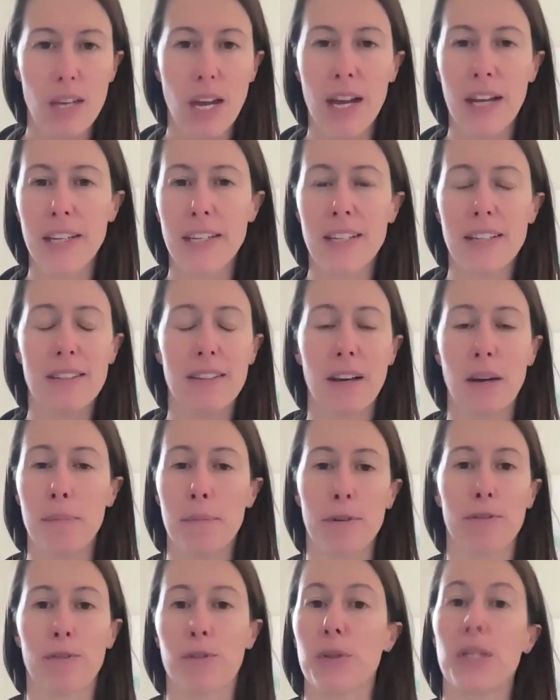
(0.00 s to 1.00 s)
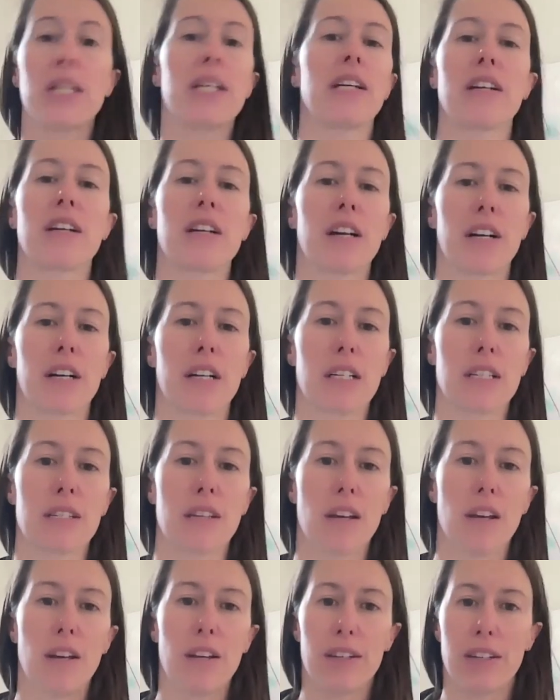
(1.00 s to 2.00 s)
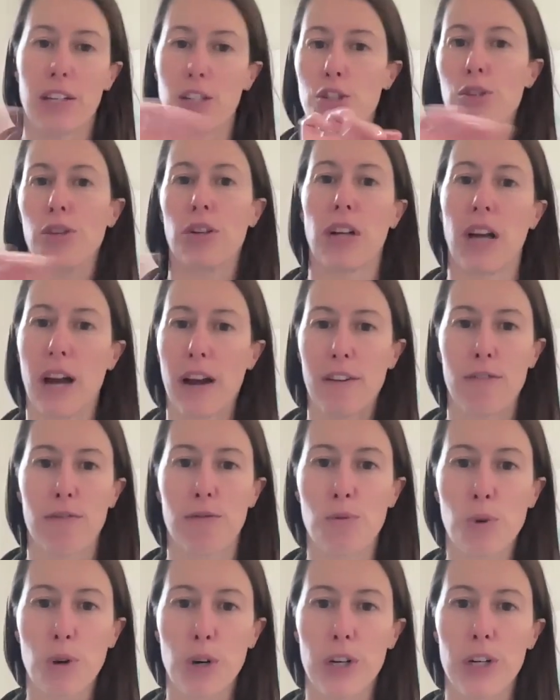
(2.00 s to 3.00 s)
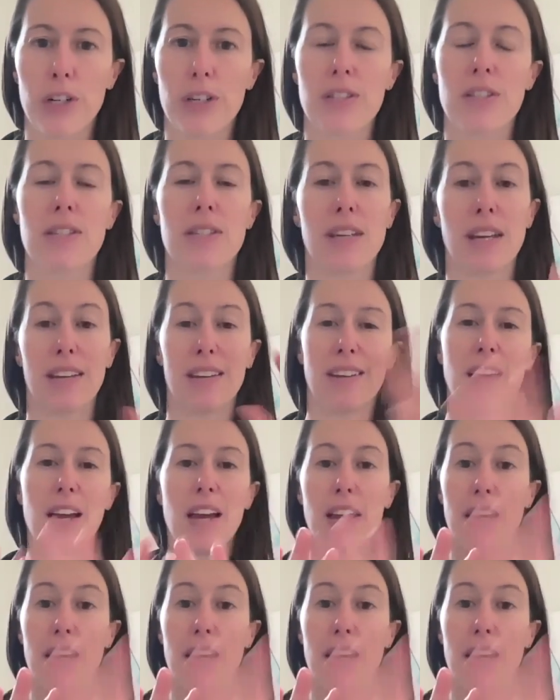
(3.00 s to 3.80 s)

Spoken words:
any type of greeting cards that you'll have words, then